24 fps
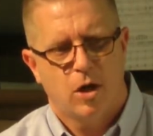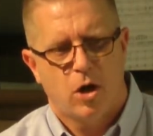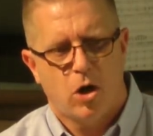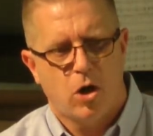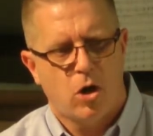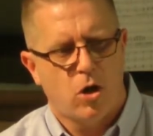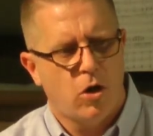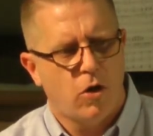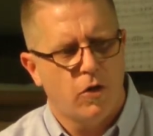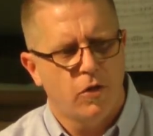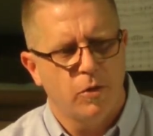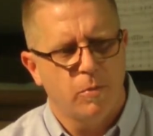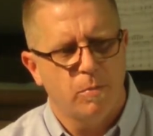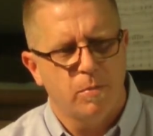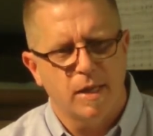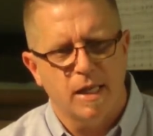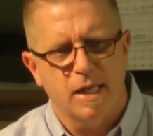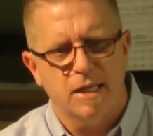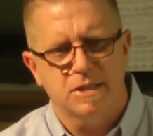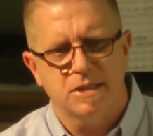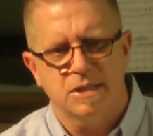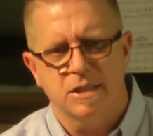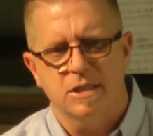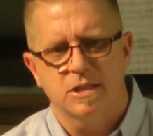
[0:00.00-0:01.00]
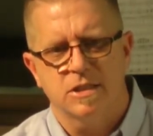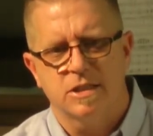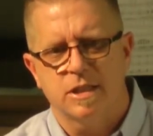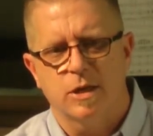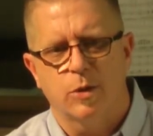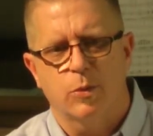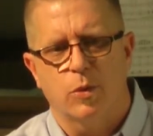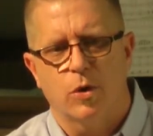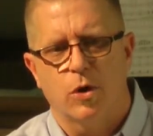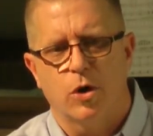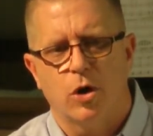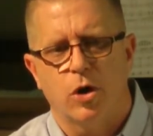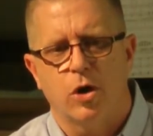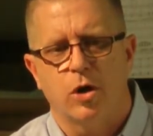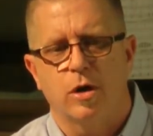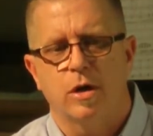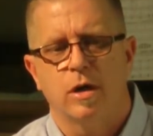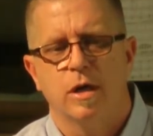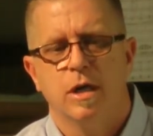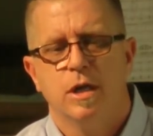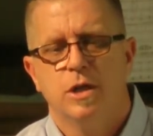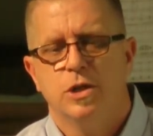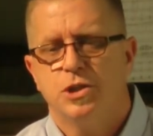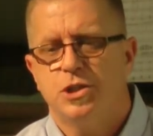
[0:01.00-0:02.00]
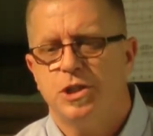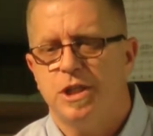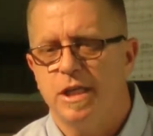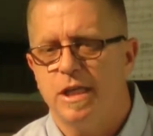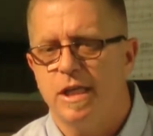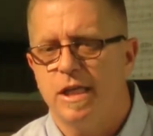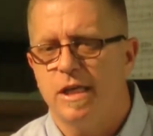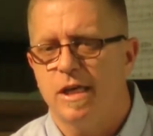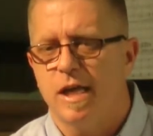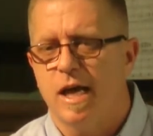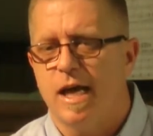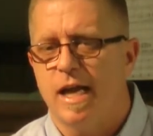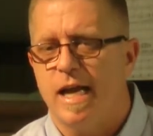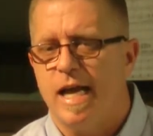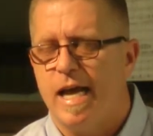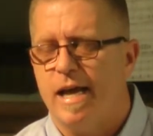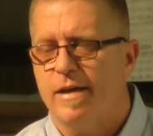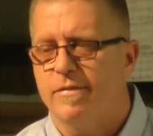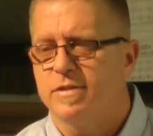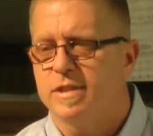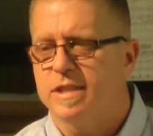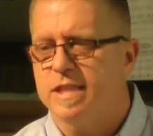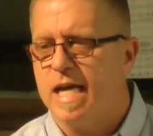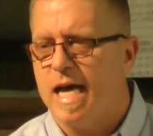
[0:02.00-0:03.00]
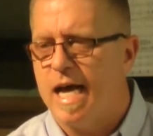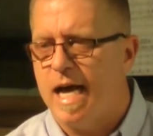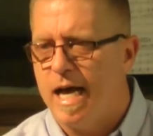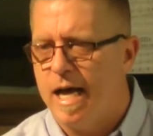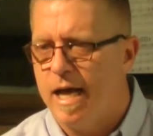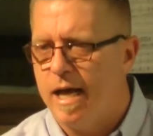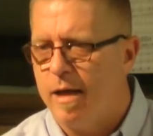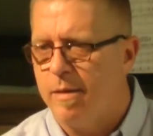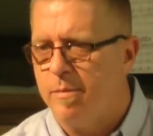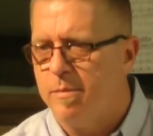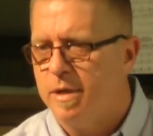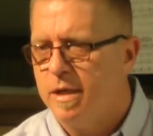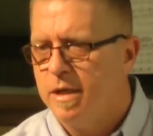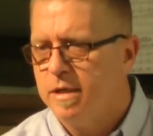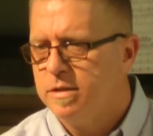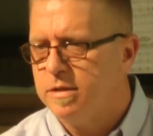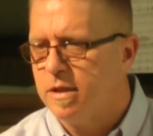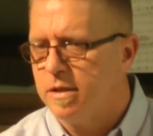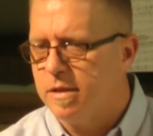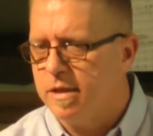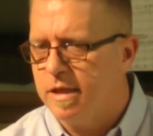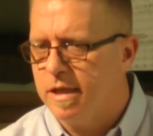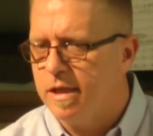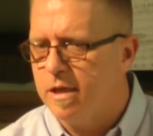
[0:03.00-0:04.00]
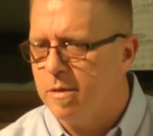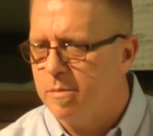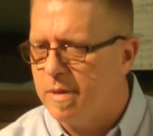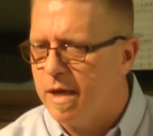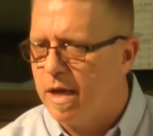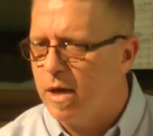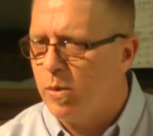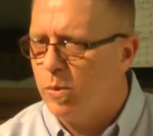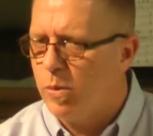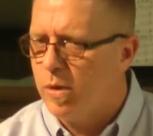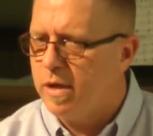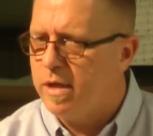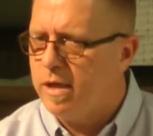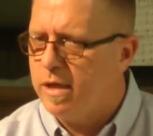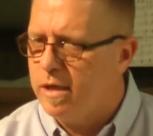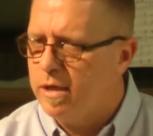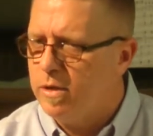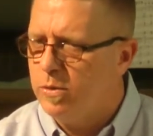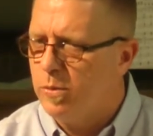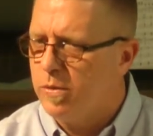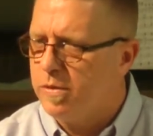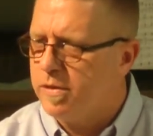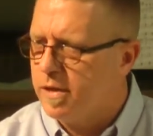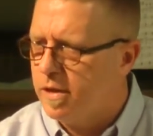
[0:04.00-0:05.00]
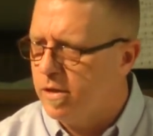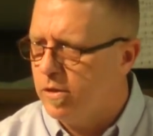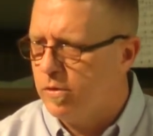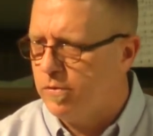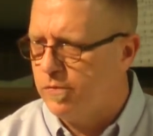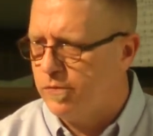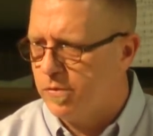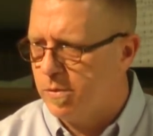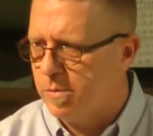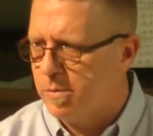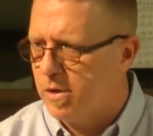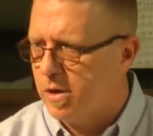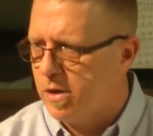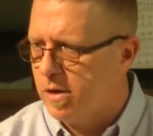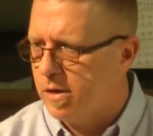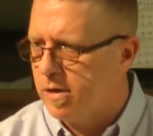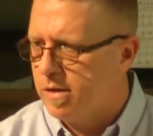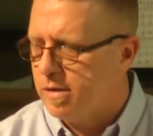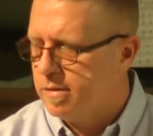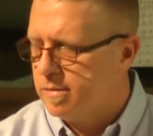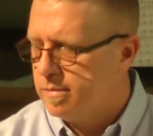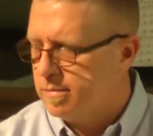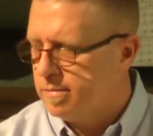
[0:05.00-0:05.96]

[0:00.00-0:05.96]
all the blessings that were her, she did not have time to think about what He had withheld from her.